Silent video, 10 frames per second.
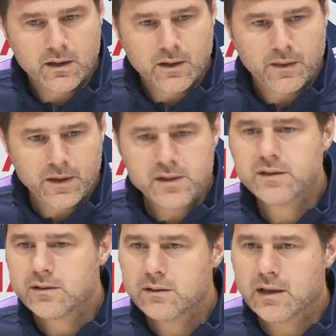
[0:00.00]

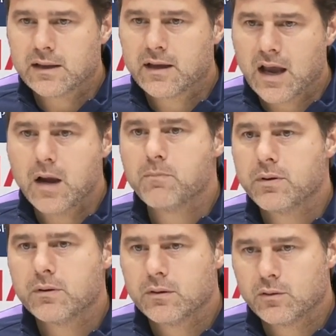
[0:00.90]
things that help
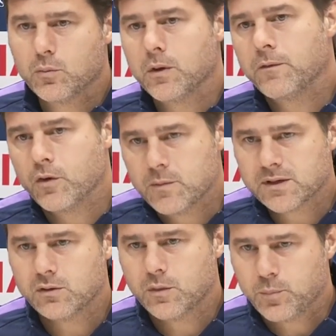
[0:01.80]
to
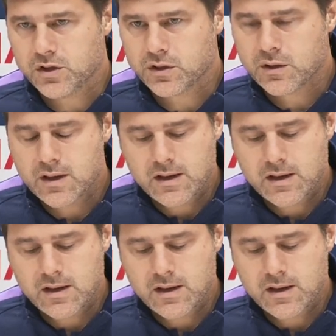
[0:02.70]
performance on the pitch.